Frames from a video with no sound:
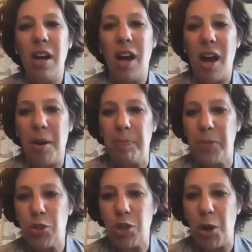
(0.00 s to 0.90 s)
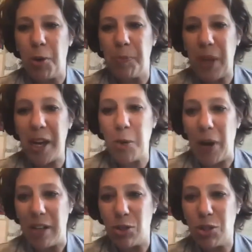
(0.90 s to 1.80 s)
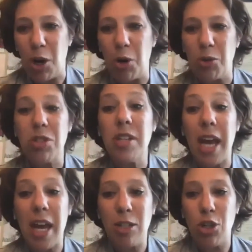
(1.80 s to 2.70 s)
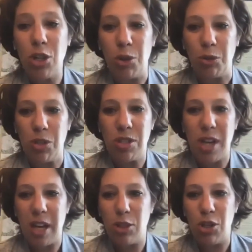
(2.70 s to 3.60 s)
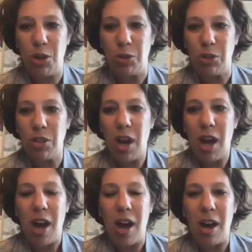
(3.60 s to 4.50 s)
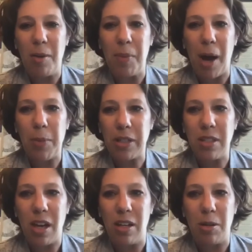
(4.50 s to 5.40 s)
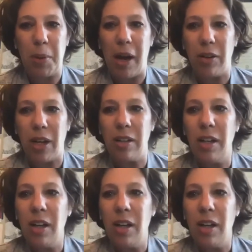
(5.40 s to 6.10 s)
Um, so, anyways, so stay tuned, stay tuned. Um, I'm excited about it.